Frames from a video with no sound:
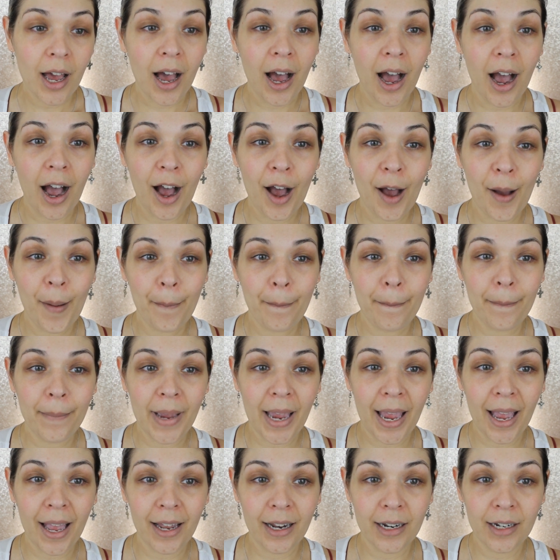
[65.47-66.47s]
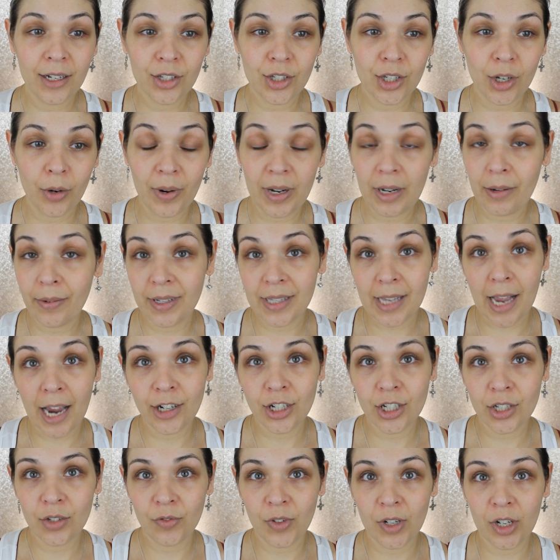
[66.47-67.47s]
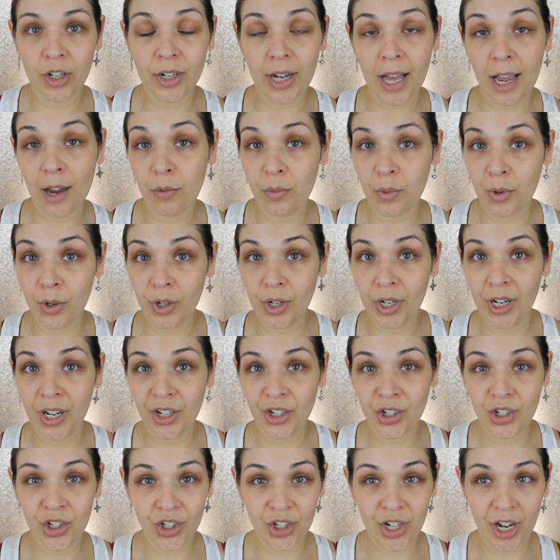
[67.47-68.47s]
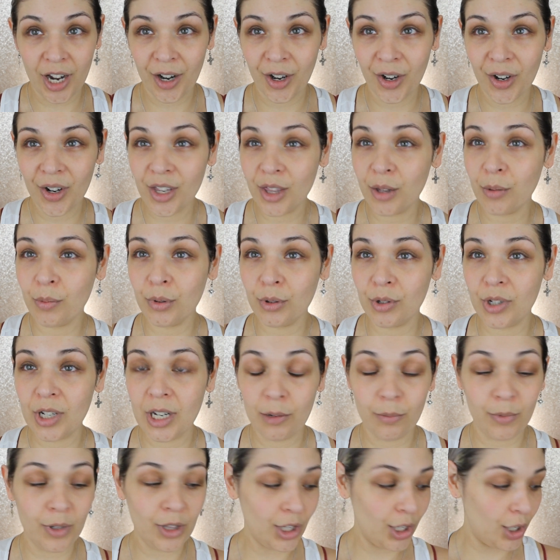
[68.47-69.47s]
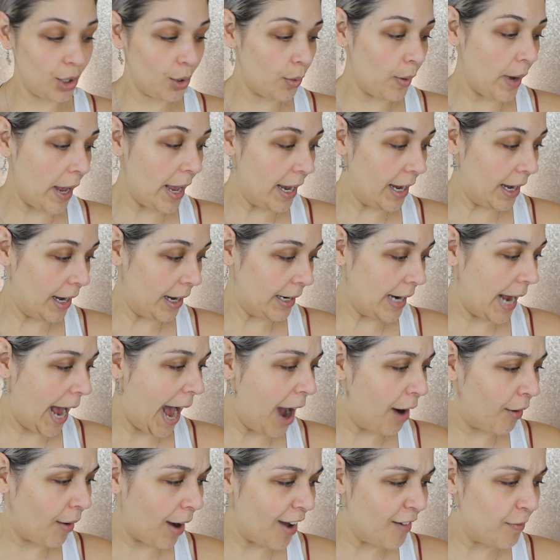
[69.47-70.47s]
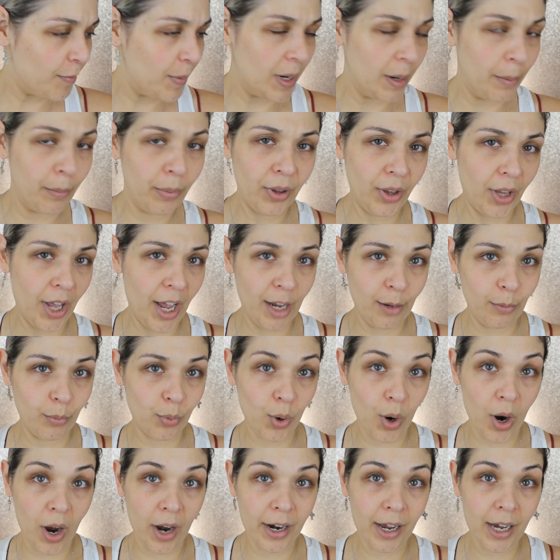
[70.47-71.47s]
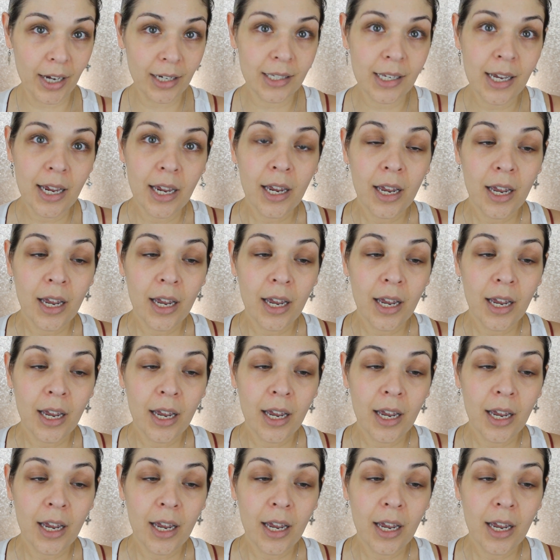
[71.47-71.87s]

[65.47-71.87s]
Um, and so anyways, I just figured I would share the routine with you and how I've been applying products.